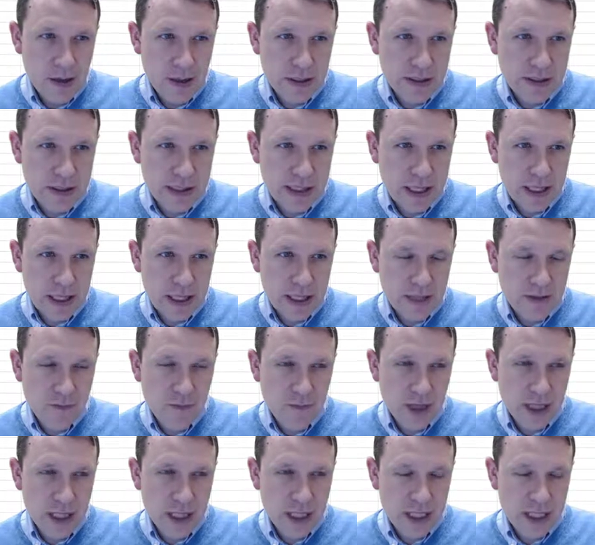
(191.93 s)
and you can see
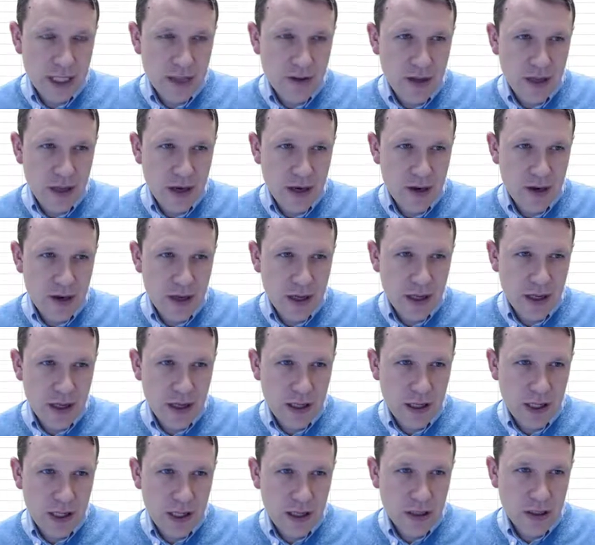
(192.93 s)
it's filling in there
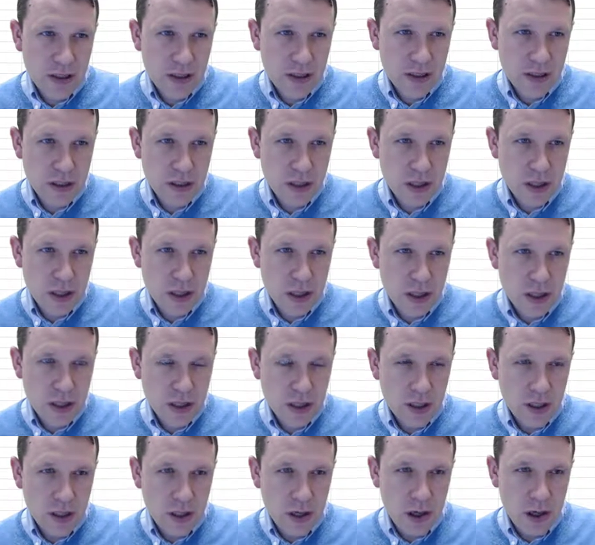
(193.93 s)
at each
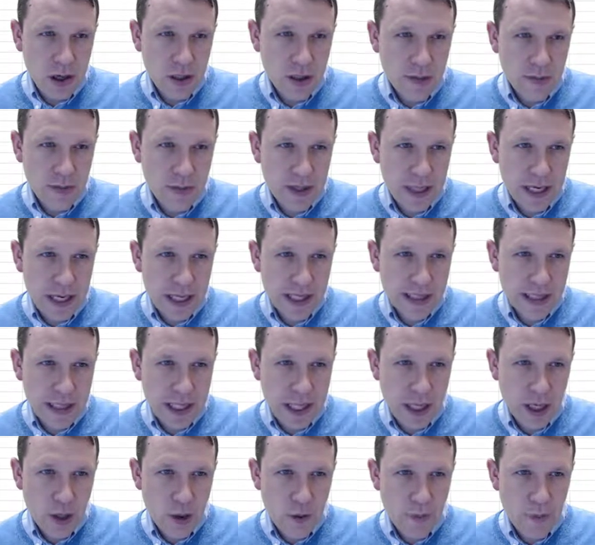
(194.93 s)
column that I
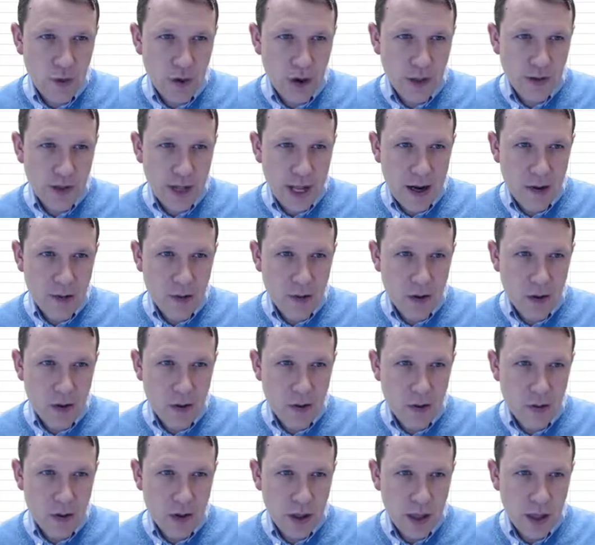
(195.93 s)
slide over on that
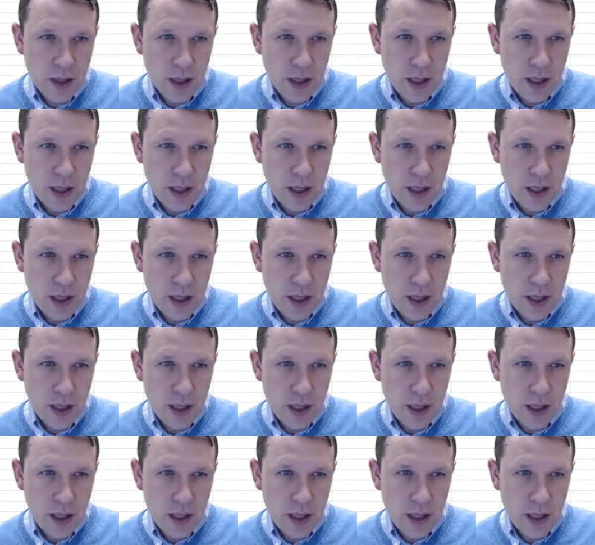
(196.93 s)
row